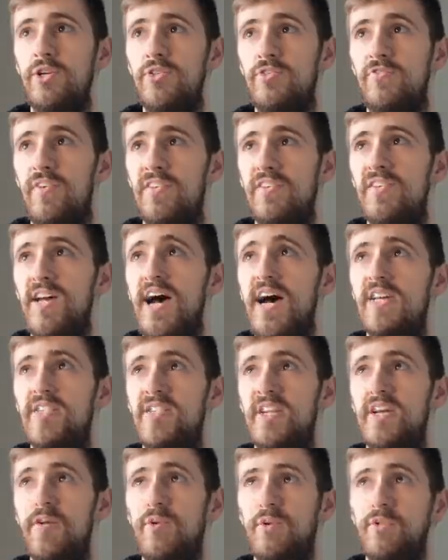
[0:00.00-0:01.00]
is
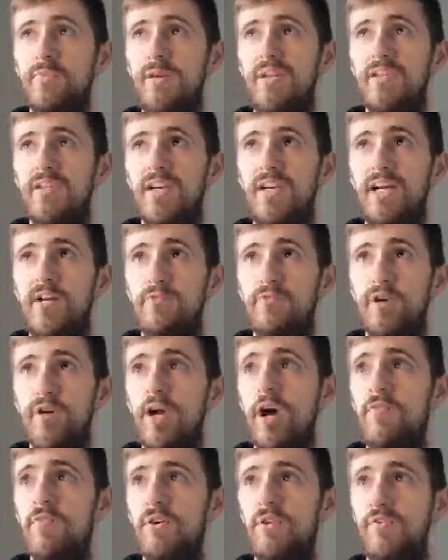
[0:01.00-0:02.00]
fantastic, which means it can
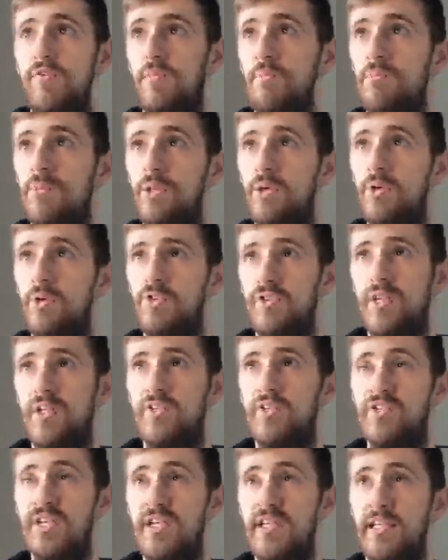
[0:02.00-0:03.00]
recover from blows
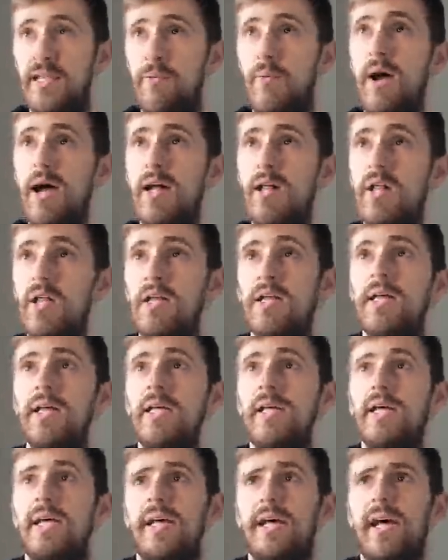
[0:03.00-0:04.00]
insanely well.
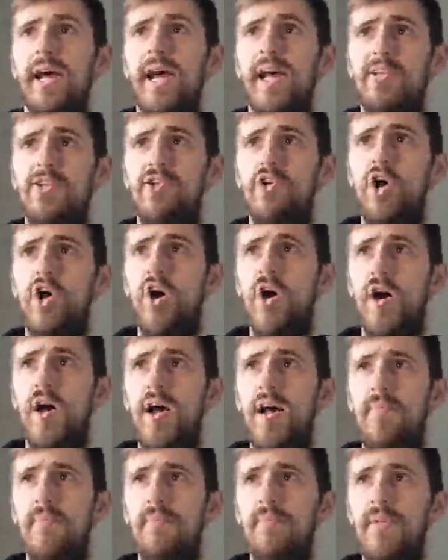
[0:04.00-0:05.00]
It's got
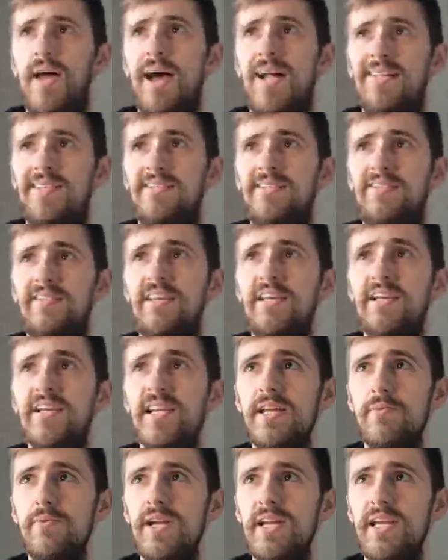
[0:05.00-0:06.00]
a
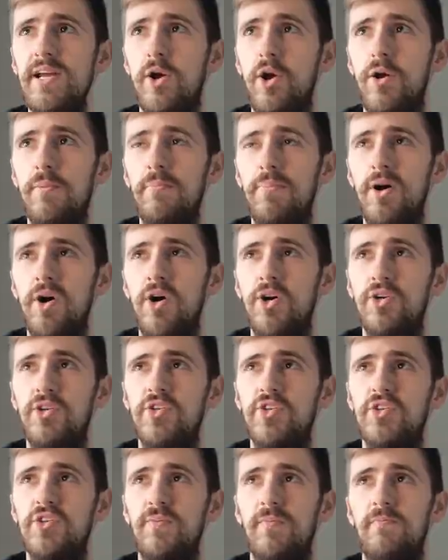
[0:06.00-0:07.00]
teeny-weeny hurt
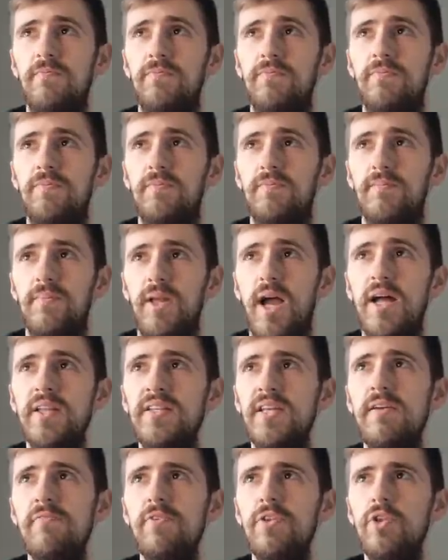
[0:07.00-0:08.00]
box, and
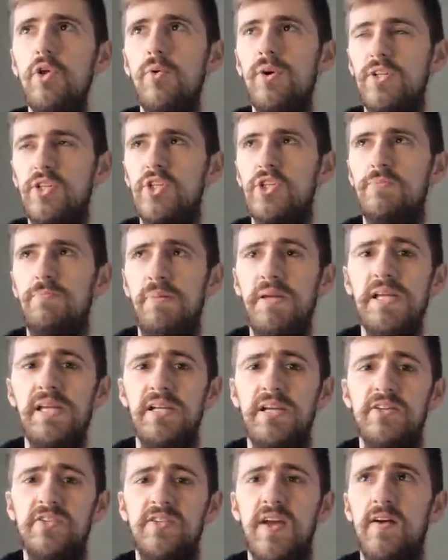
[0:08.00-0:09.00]
even though its speed
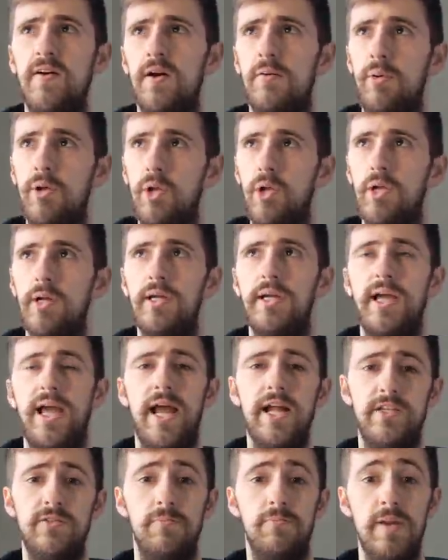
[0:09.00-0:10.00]
is terrible,
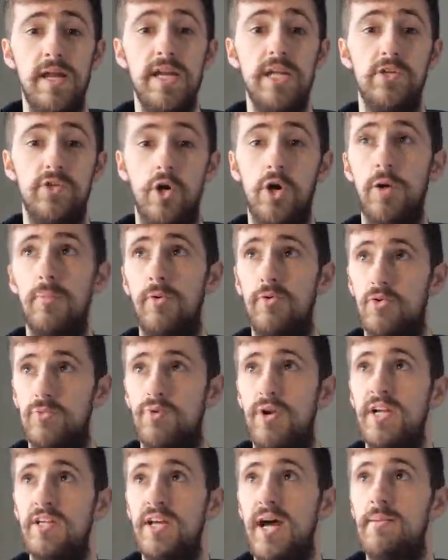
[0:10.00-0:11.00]
its mini turbo is
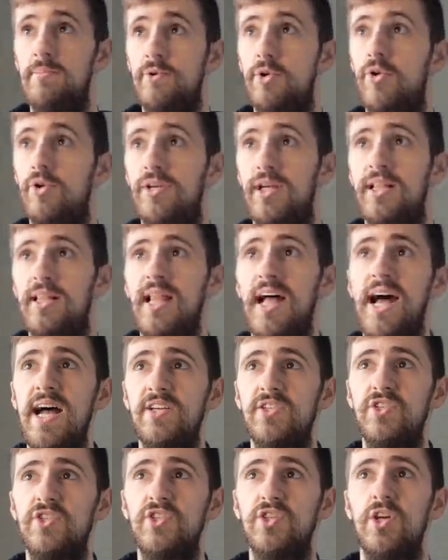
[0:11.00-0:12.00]
pretty damn good. It
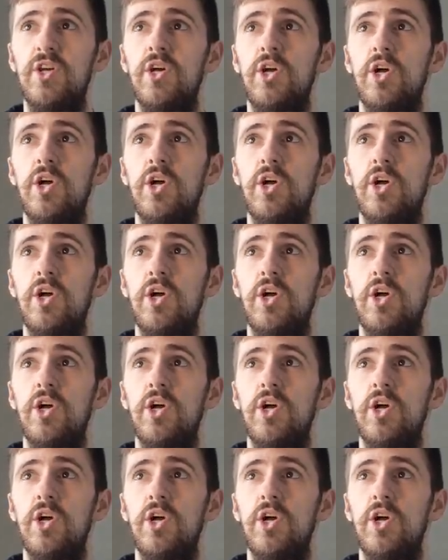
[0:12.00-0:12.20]
lasts